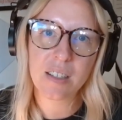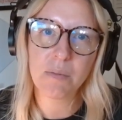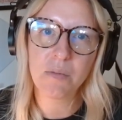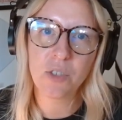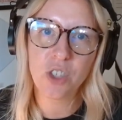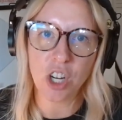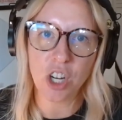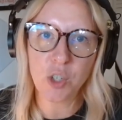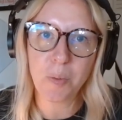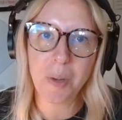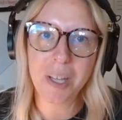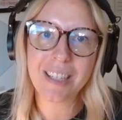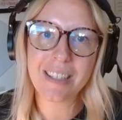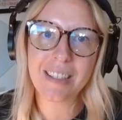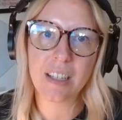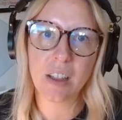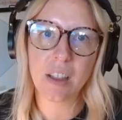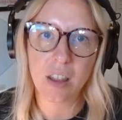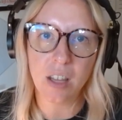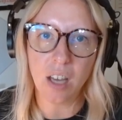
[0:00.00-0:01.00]
judgments
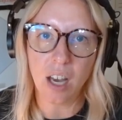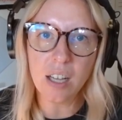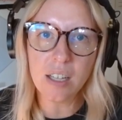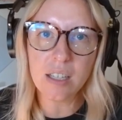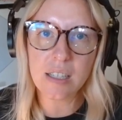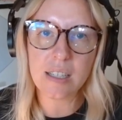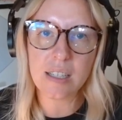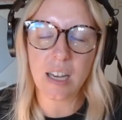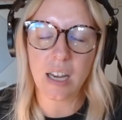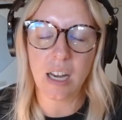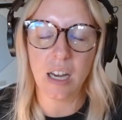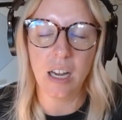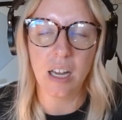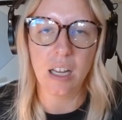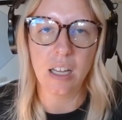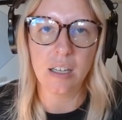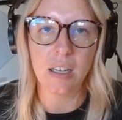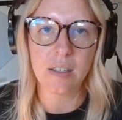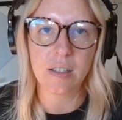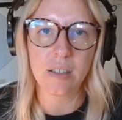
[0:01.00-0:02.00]
and thoughts
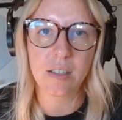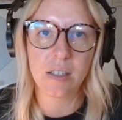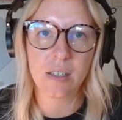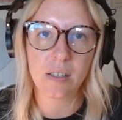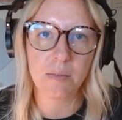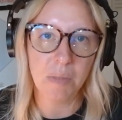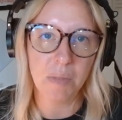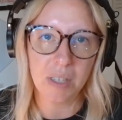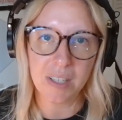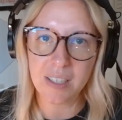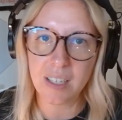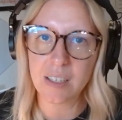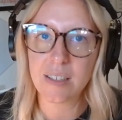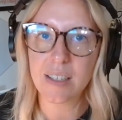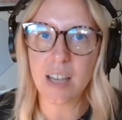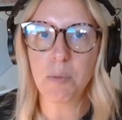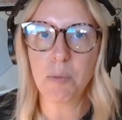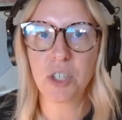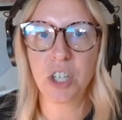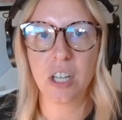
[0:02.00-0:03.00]
and
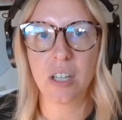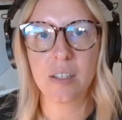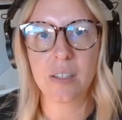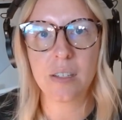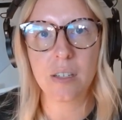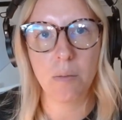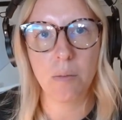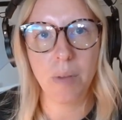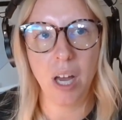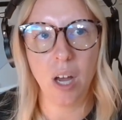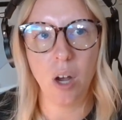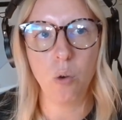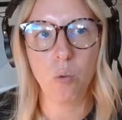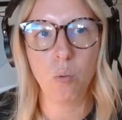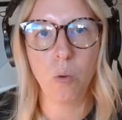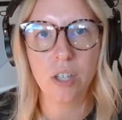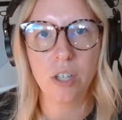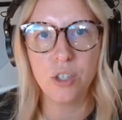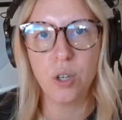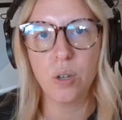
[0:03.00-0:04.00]
misconceptions about
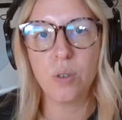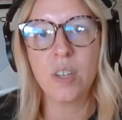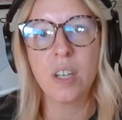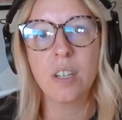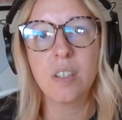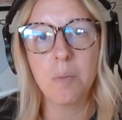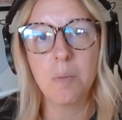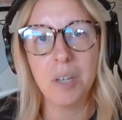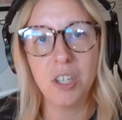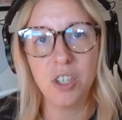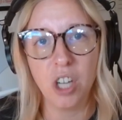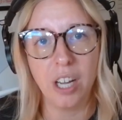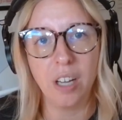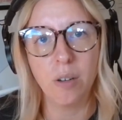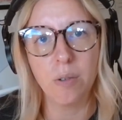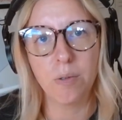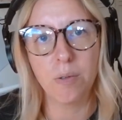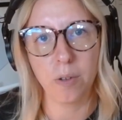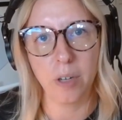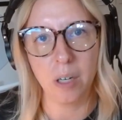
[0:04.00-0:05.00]
what choosing to be
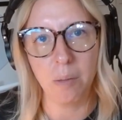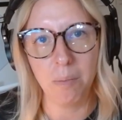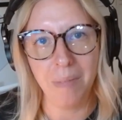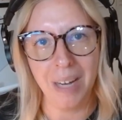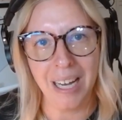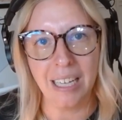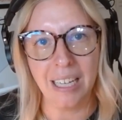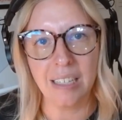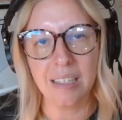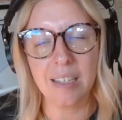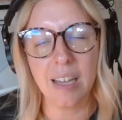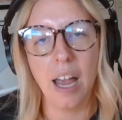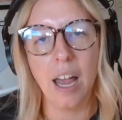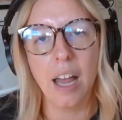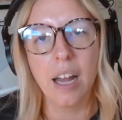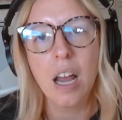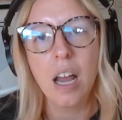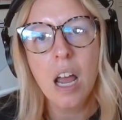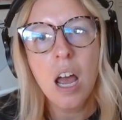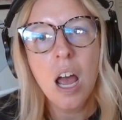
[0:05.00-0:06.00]
child-free means.
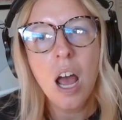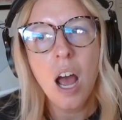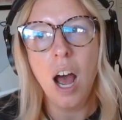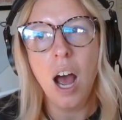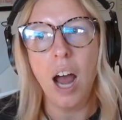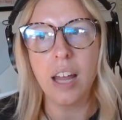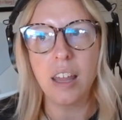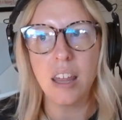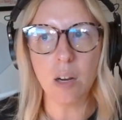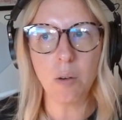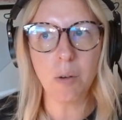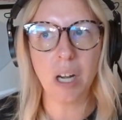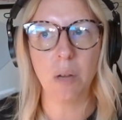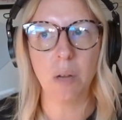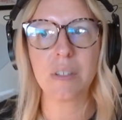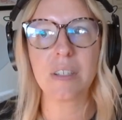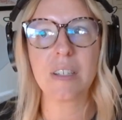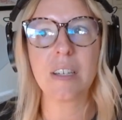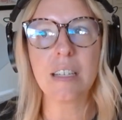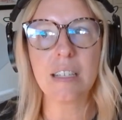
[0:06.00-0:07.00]
And I think when I
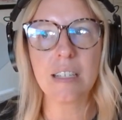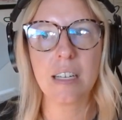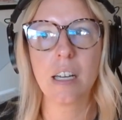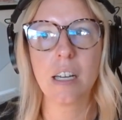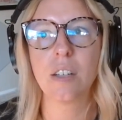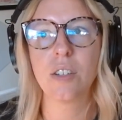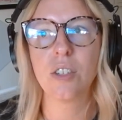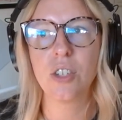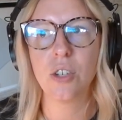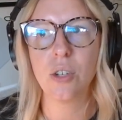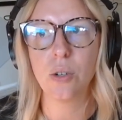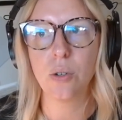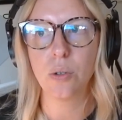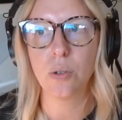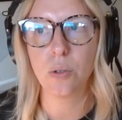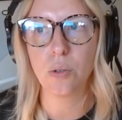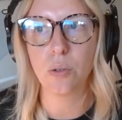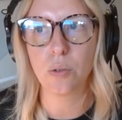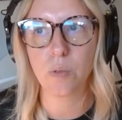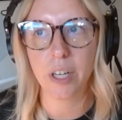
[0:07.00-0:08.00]
was listening
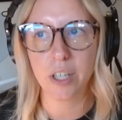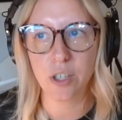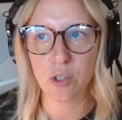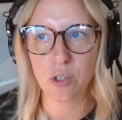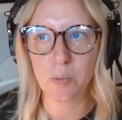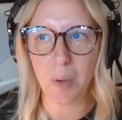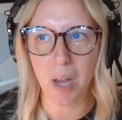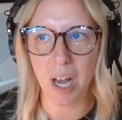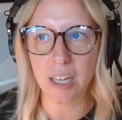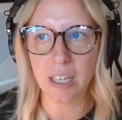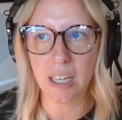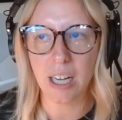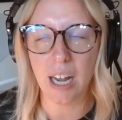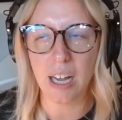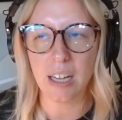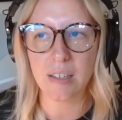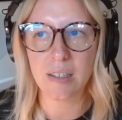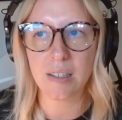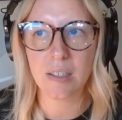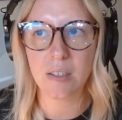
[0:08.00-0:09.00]
to Rachel's
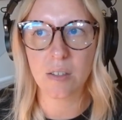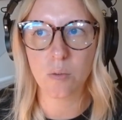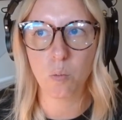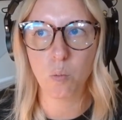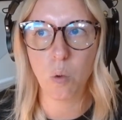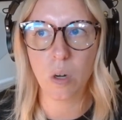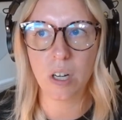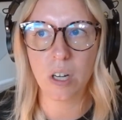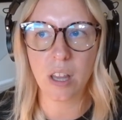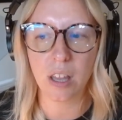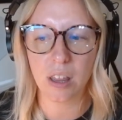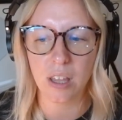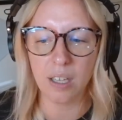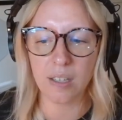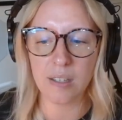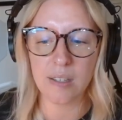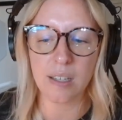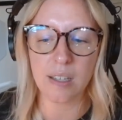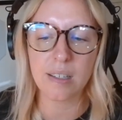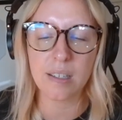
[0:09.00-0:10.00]
podcast, one of the
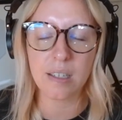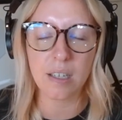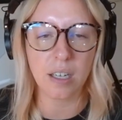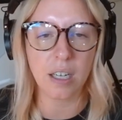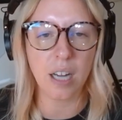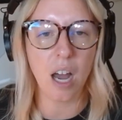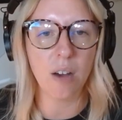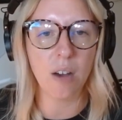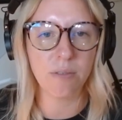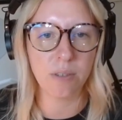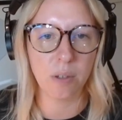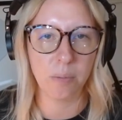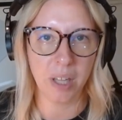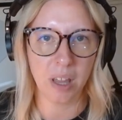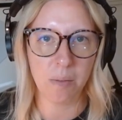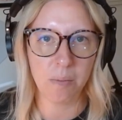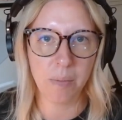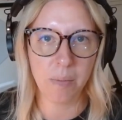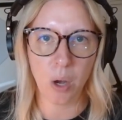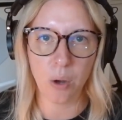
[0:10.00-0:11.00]
things that stuck out for me
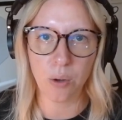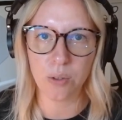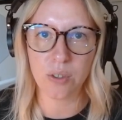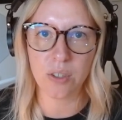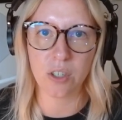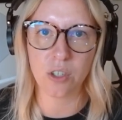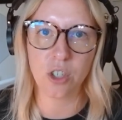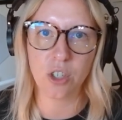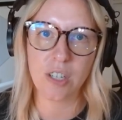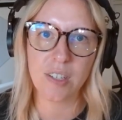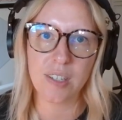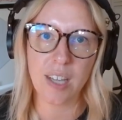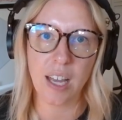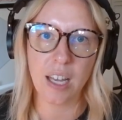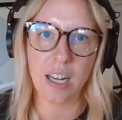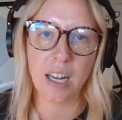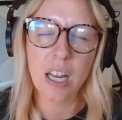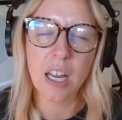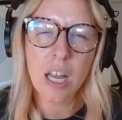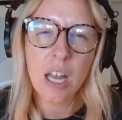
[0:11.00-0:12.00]
the most is she
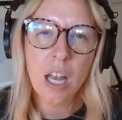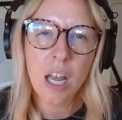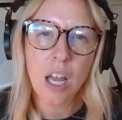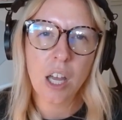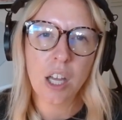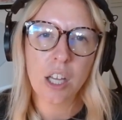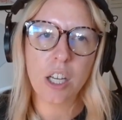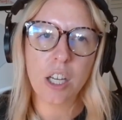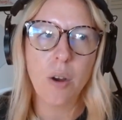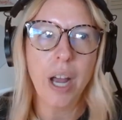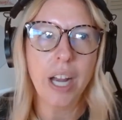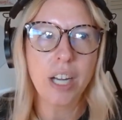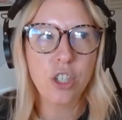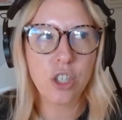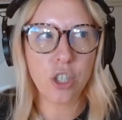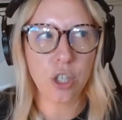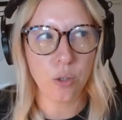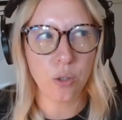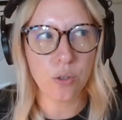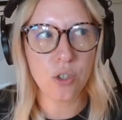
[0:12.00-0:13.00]
said, I
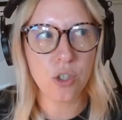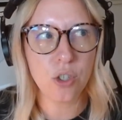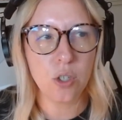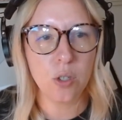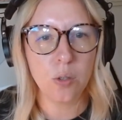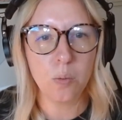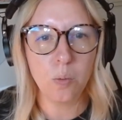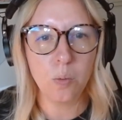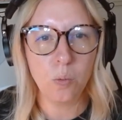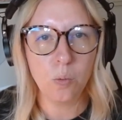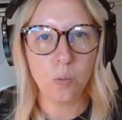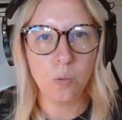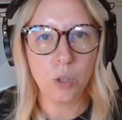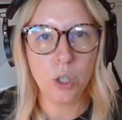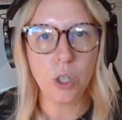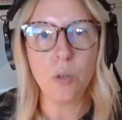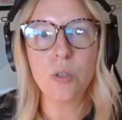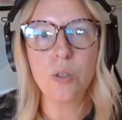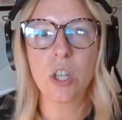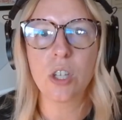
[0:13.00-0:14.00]
choose to
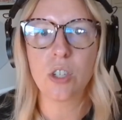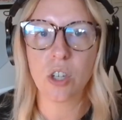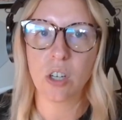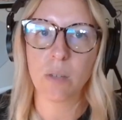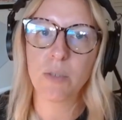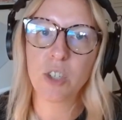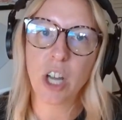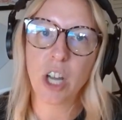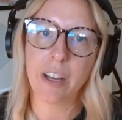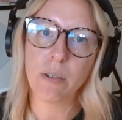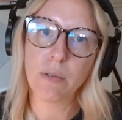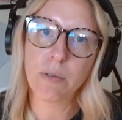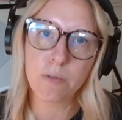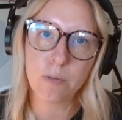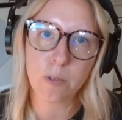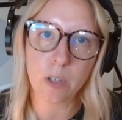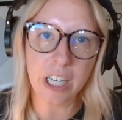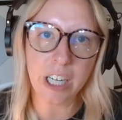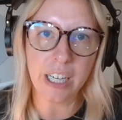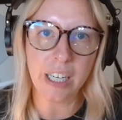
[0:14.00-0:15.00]
use the term
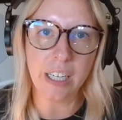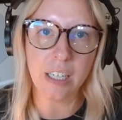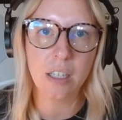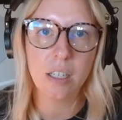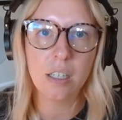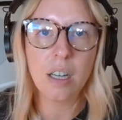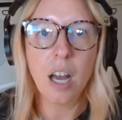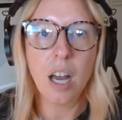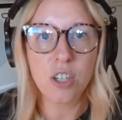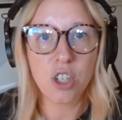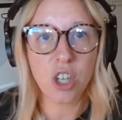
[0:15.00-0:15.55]
child-free, not